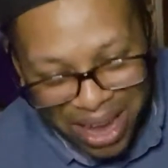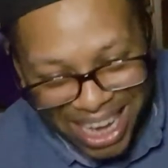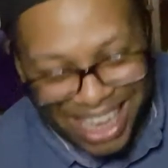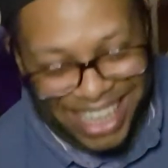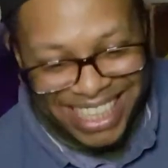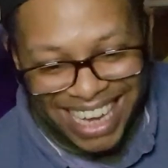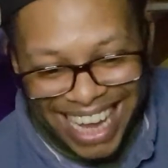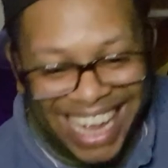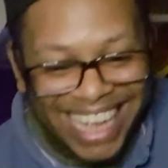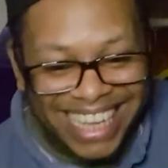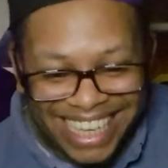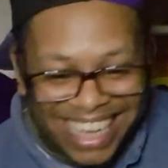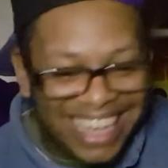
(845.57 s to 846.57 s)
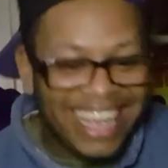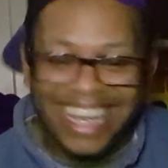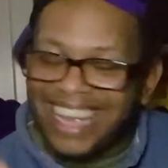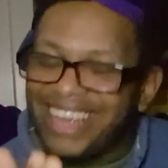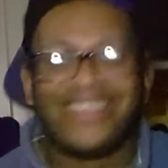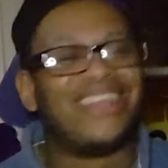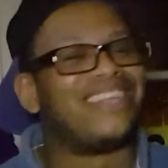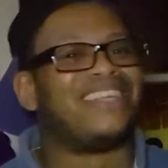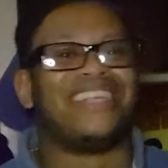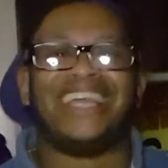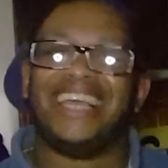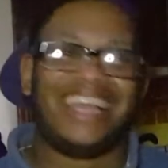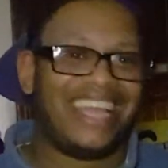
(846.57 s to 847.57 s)
Whis is
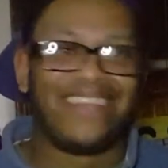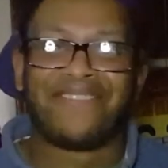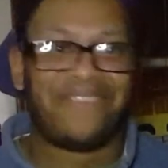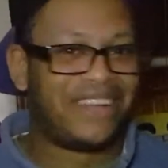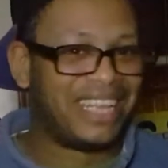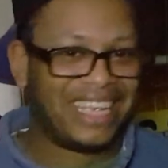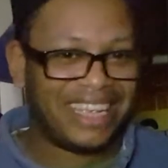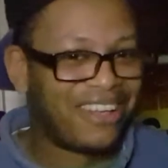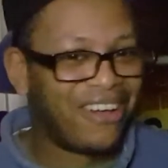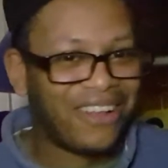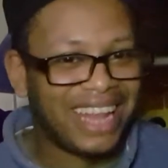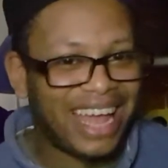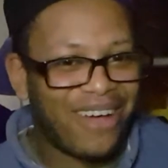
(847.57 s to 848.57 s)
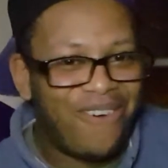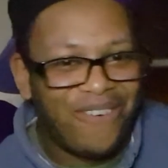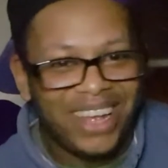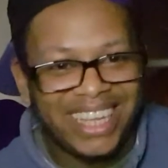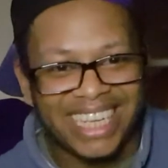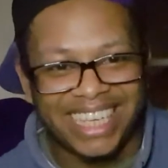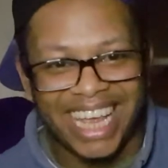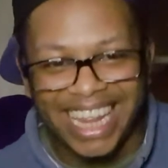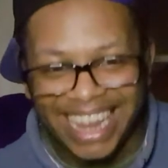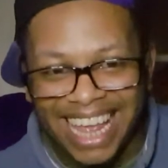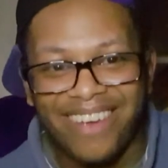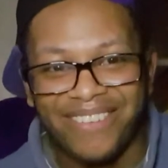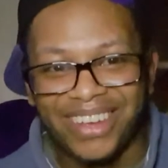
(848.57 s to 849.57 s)
he is funny. You can't like Whis is
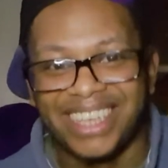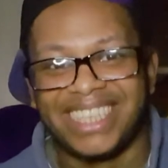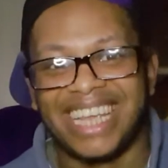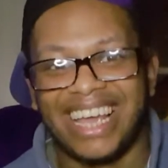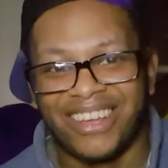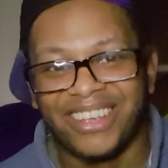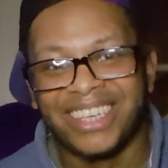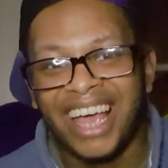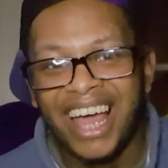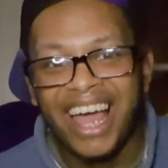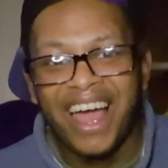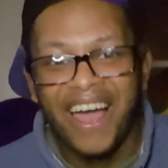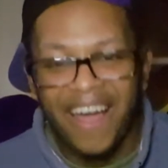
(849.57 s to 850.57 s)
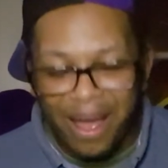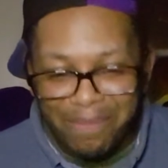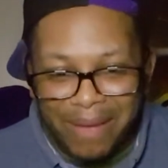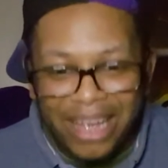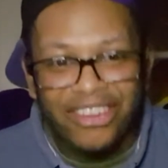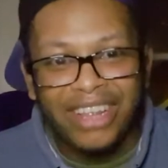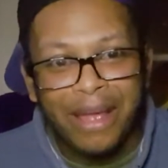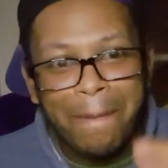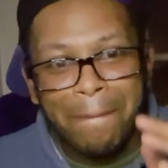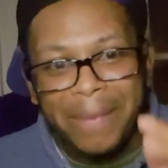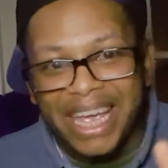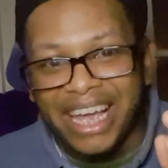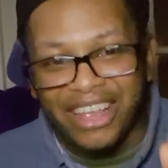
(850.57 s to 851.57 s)
hilarious. Like, because imagine
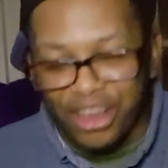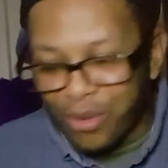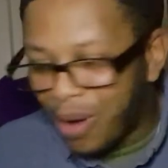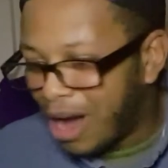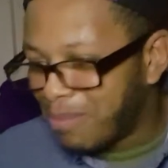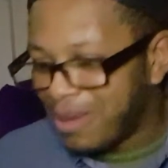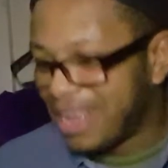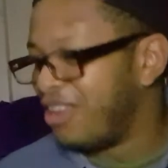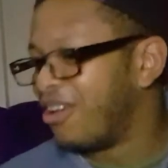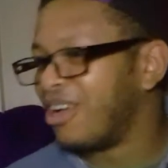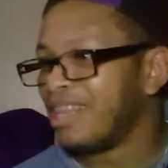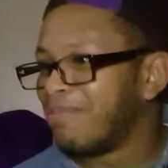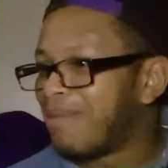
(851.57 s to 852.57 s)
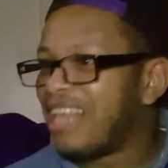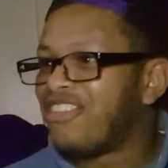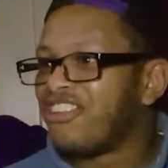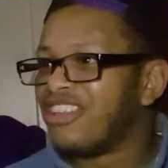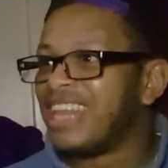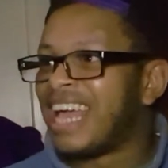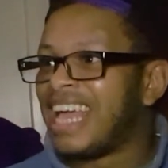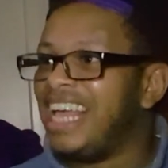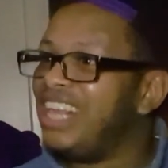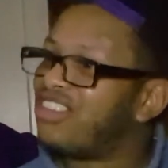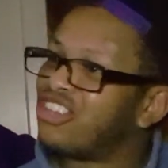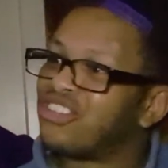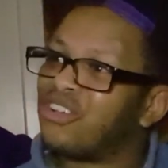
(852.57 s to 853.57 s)
him beating you up here. You can imagine that
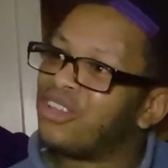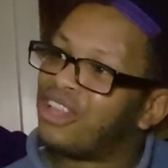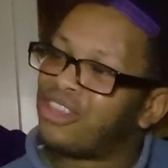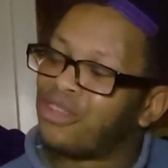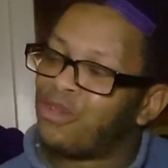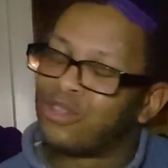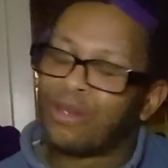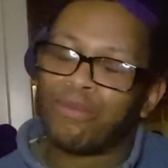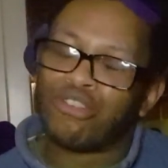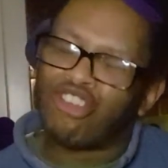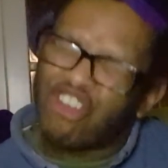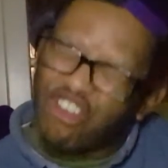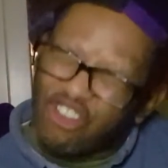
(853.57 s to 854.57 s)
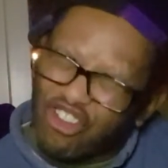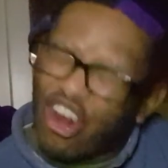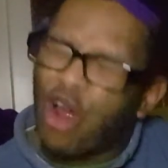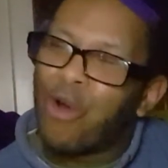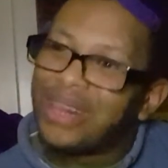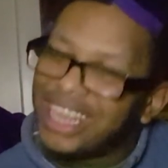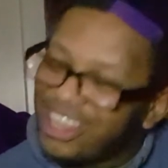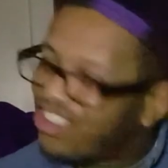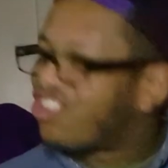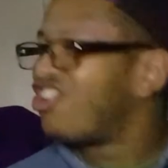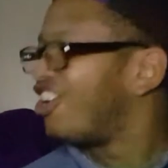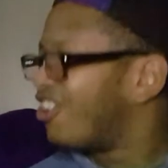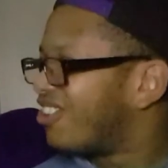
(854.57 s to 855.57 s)
he's just gonna do some trolling
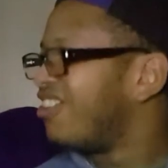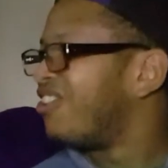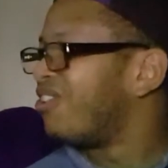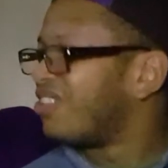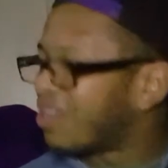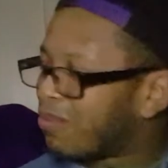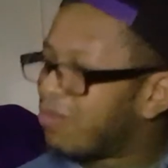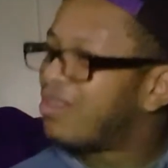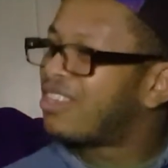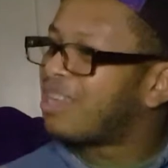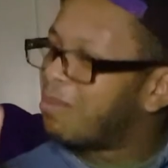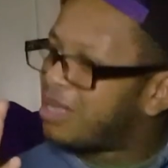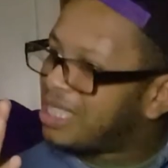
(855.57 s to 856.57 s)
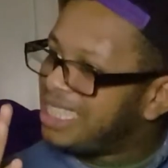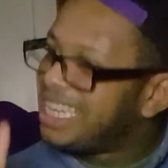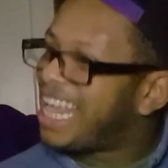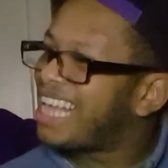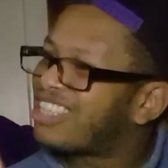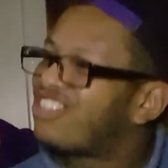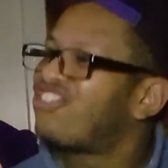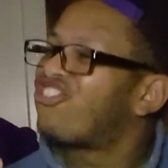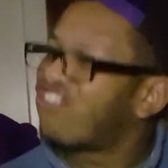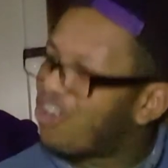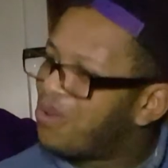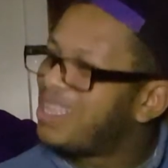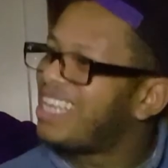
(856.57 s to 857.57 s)
shit on you, some next
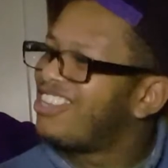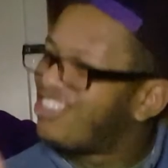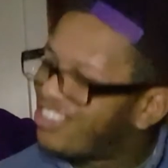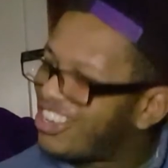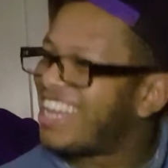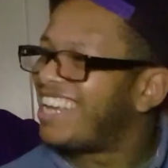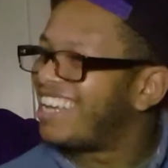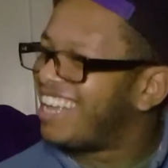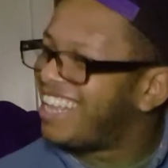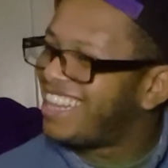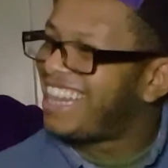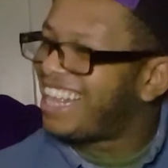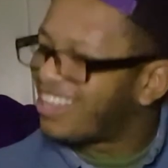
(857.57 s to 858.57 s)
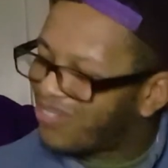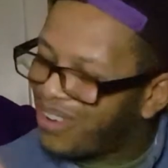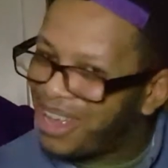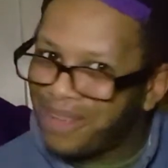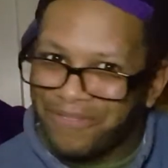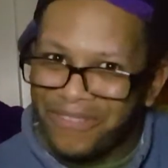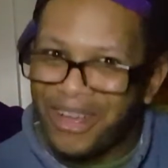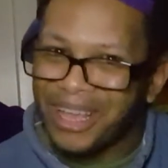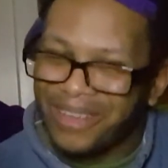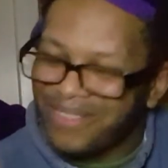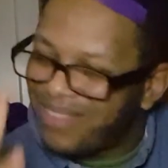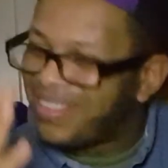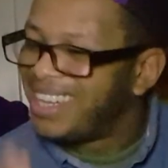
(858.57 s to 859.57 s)
trolling shit, and that's why it
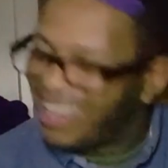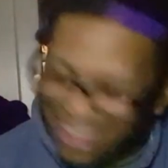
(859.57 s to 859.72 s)
fucking made me